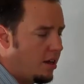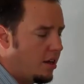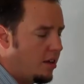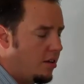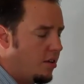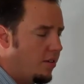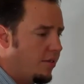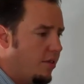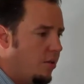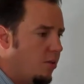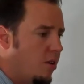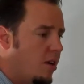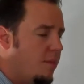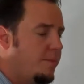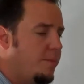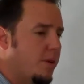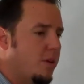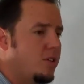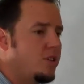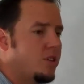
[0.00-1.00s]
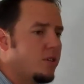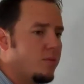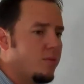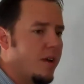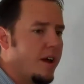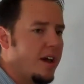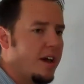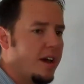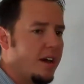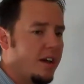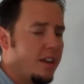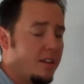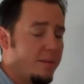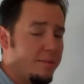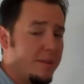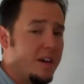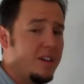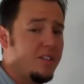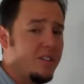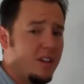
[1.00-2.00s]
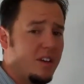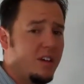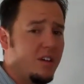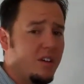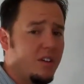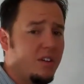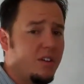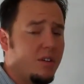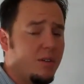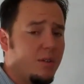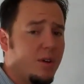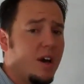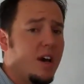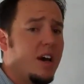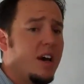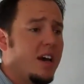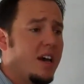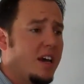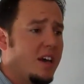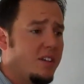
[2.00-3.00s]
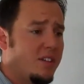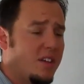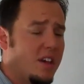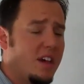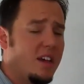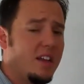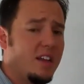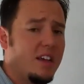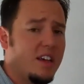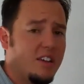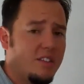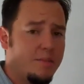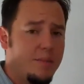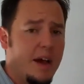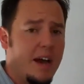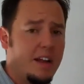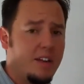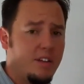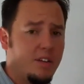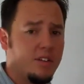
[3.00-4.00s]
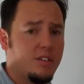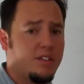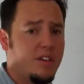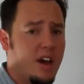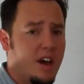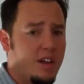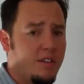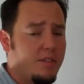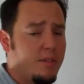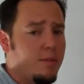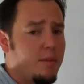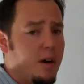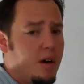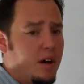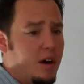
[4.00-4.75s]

you know, if you want to build your ranking, the best thing you can do is get links back to your site from